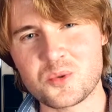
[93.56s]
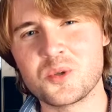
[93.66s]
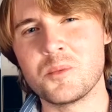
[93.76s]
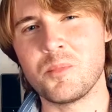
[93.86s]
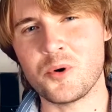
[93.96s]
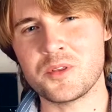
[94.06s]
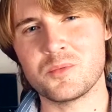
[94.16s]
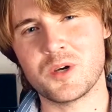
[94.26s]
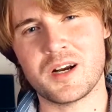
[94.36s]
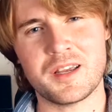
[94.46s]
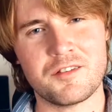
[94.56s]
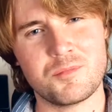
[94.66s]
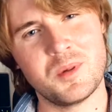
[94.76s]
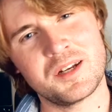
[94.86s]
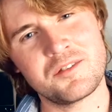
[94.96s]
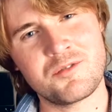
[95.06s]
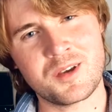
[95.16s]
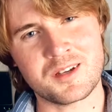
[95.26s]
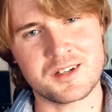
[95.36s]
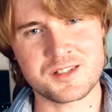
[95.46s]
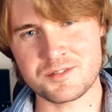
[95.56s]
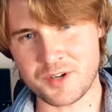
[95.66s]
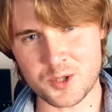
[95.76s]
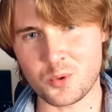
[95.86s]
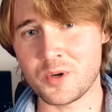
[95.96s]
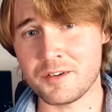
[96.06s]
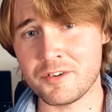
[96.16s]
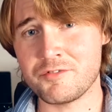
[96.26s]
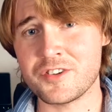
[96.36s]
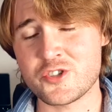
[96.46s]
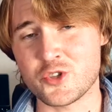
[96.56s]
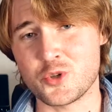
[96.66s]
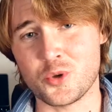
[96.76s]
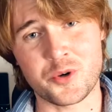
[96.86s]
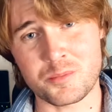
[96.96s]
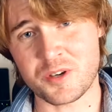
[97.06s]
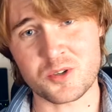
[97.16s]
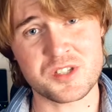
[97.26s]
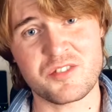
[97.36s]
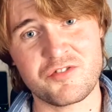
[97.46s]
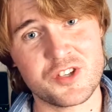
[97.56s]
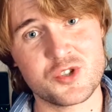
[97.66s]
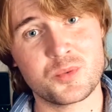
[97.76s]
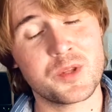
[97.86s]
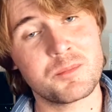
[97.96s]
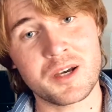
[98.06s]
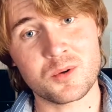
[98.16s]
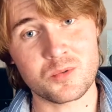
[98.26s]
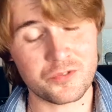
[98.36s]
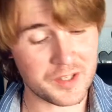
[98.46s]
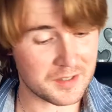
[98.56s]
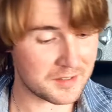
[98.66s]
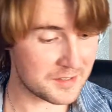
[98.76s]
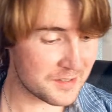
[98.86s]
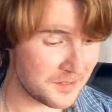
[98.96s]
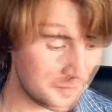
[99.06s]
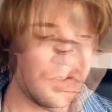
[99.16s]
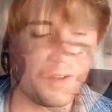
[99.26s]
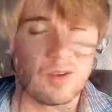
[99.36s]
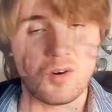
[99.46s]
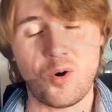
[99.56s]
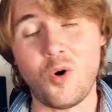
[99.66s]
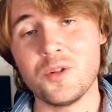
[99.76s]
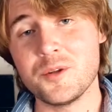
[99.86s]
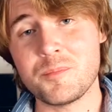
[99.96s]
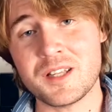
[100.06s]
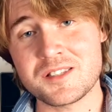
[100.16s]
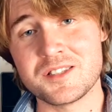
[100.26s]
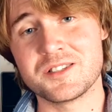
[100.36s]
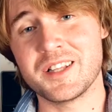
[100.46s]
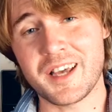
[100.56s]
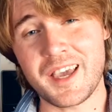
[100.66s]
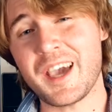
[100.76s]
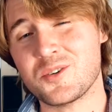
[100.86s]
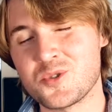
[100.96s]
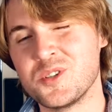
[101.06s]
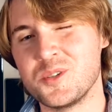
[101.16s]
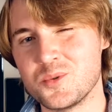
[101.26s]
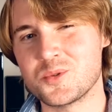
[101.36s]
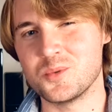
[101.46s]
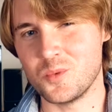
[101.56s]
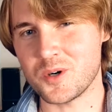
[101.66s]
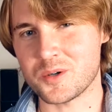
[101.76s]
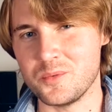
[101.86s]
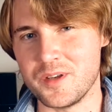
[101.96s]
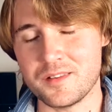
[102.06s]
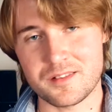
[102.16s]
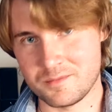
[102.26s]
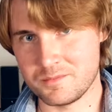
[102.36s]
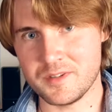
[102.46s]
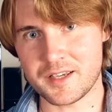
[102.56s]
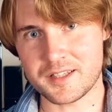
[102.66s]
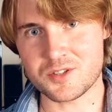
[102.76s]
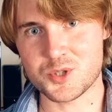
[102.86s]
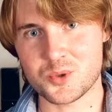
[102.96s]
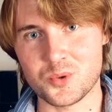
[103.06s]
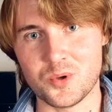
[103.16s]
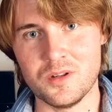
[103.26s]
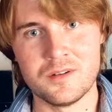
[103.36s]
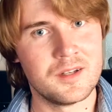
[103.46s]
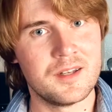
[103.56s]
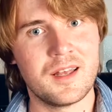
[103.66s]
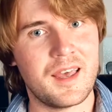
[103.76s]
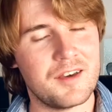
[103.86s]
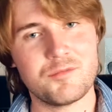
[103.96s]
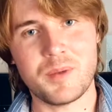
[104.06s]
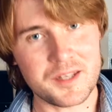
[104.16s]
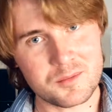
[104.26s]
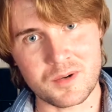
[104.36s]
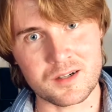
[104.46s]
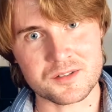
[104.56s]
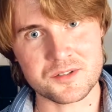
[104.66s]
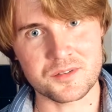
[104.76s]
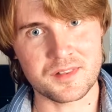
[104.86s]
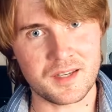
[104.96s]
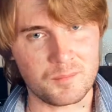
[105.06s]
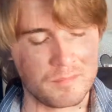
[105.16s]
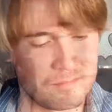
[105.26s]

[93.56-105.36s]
to the point where I have bloody fingers if I don't have a fidget toy because I fidget with my own fingers. All the pencils that I actually used to work with, like in school, have bite marks on them.